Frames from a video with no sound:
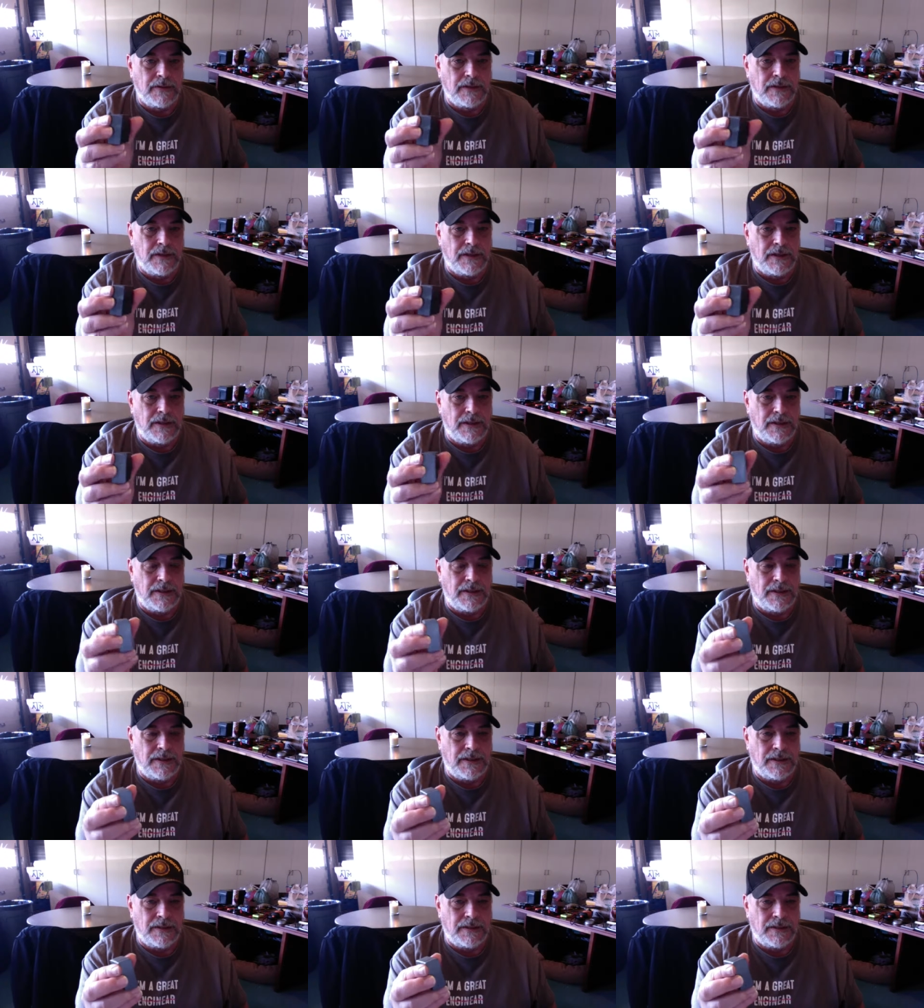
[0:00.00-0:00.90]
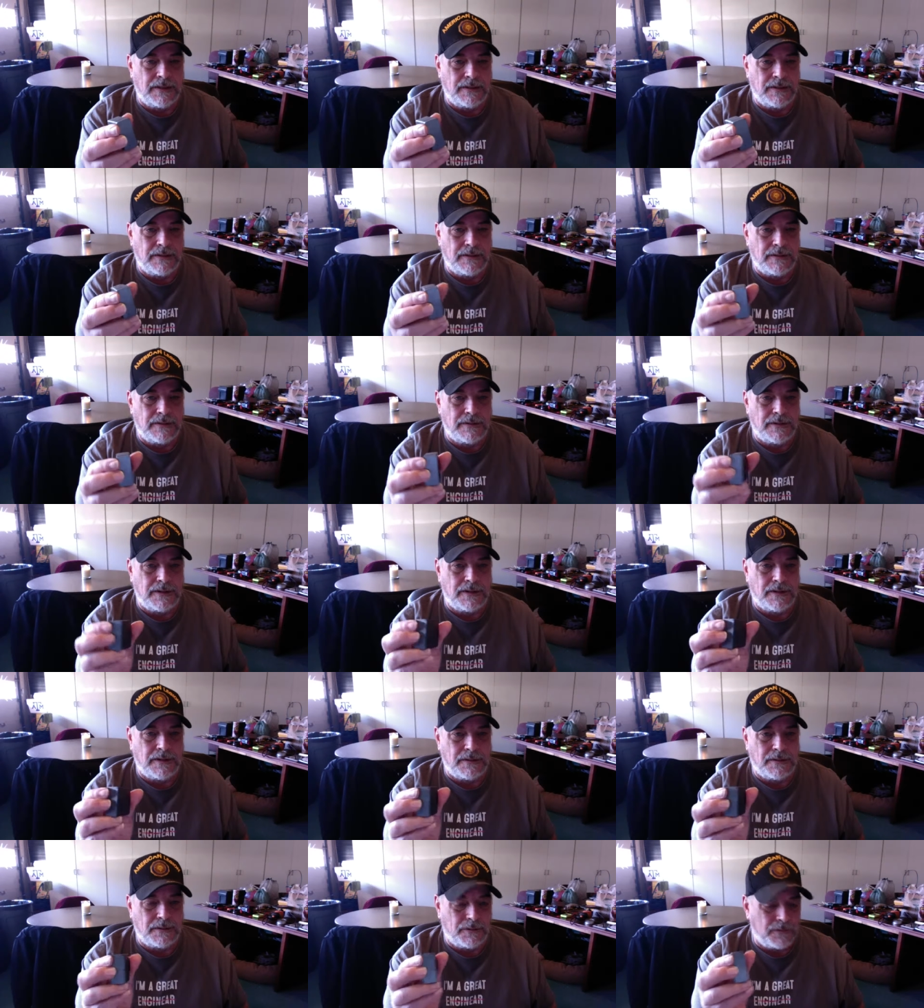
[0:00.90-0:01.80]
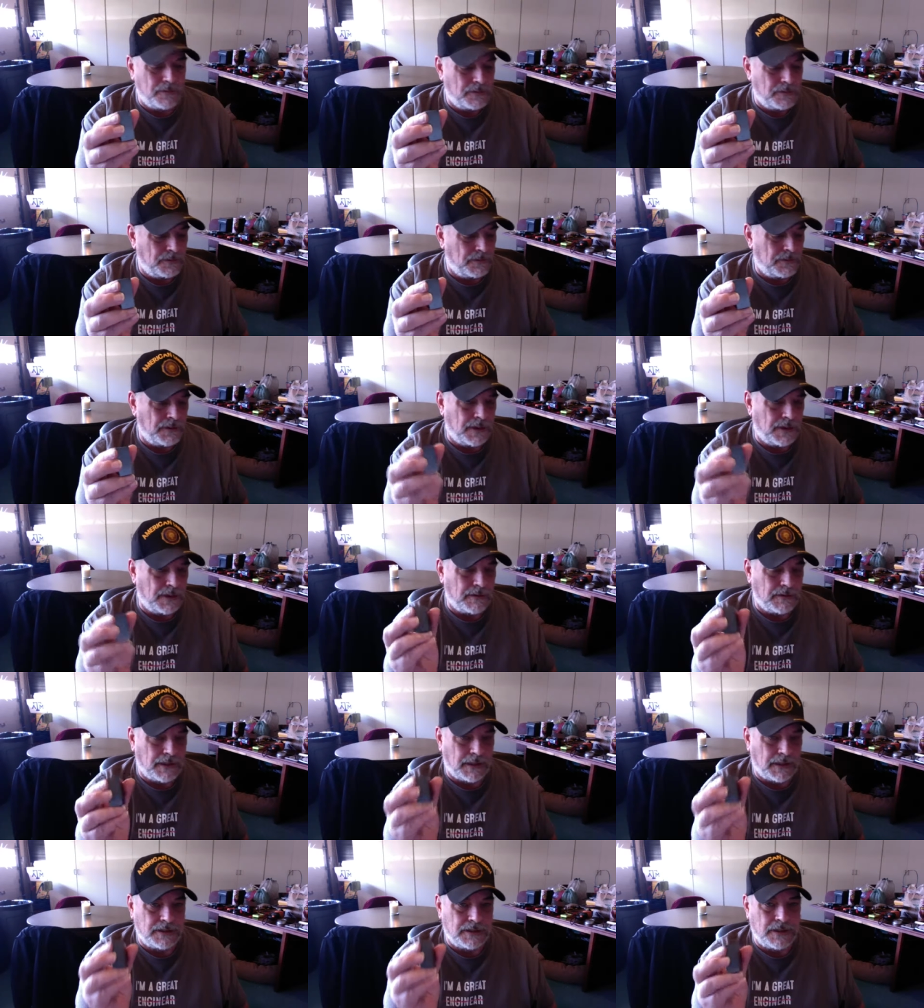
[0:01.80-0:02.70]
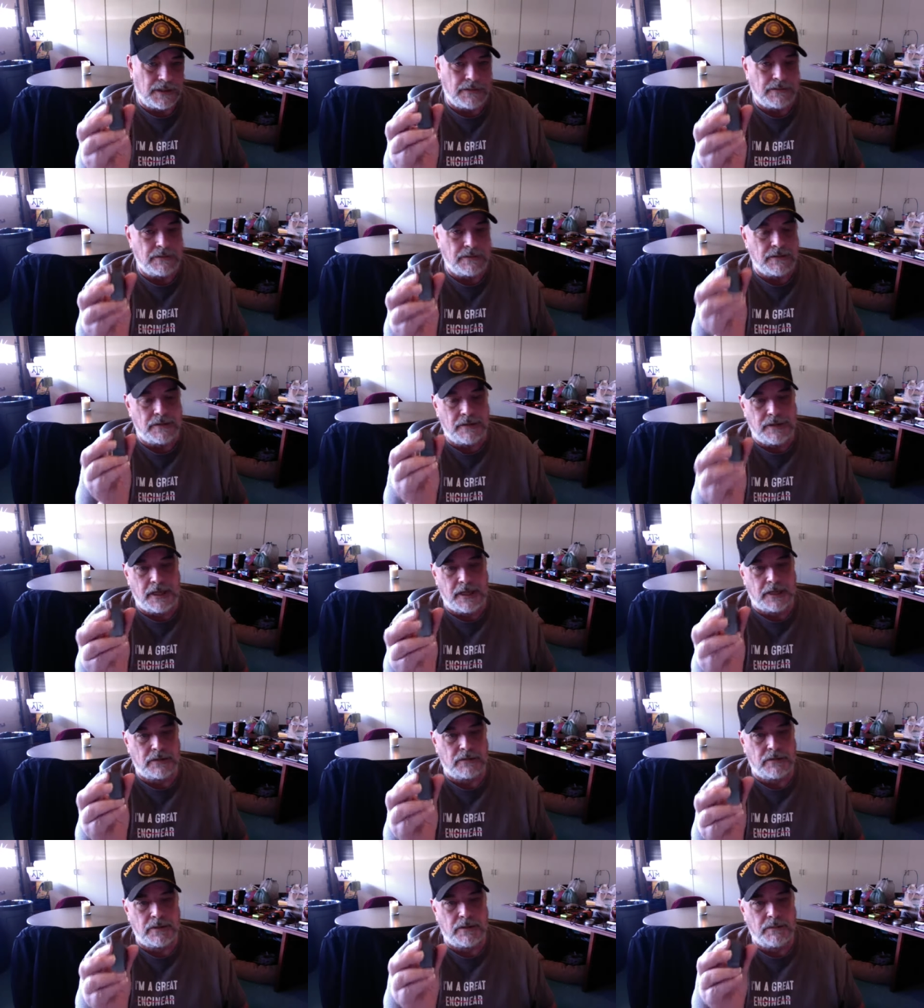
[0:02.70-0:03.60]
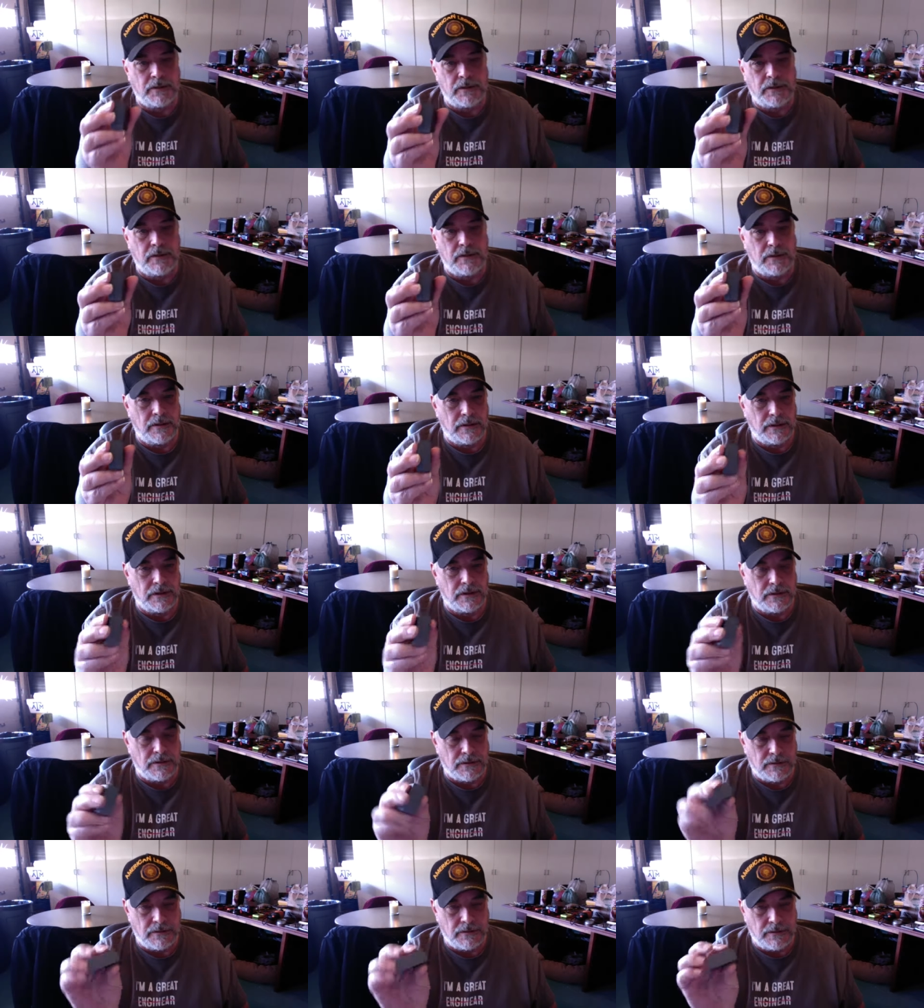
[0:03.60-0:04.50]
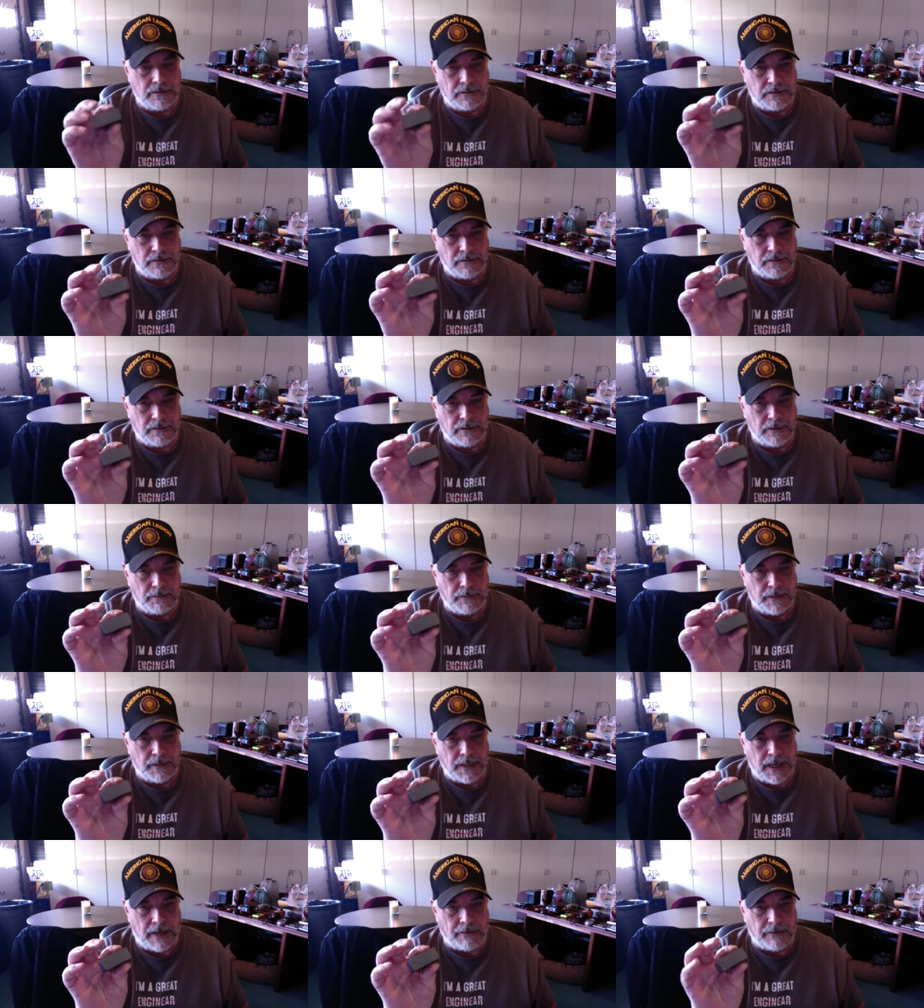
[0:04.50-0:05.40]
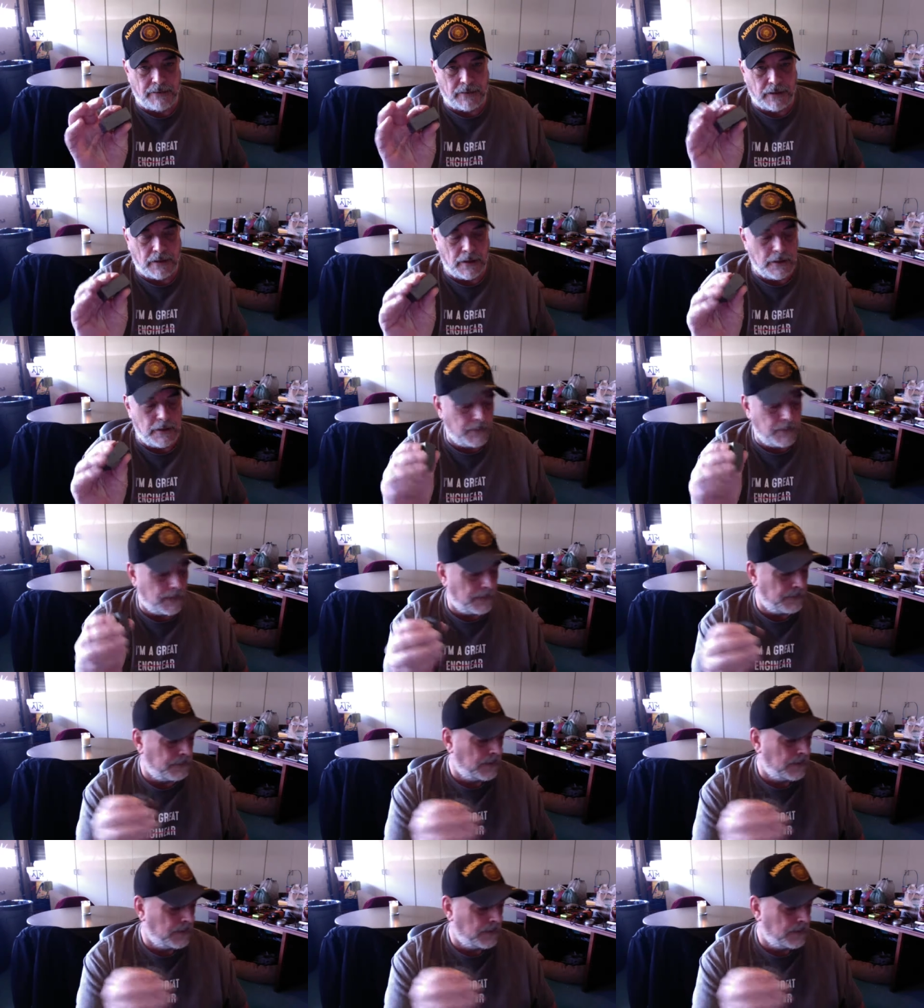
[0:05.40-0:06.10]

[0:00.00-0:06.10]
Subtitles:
And like I said, the next one I'm doing is going to be out of aluminum.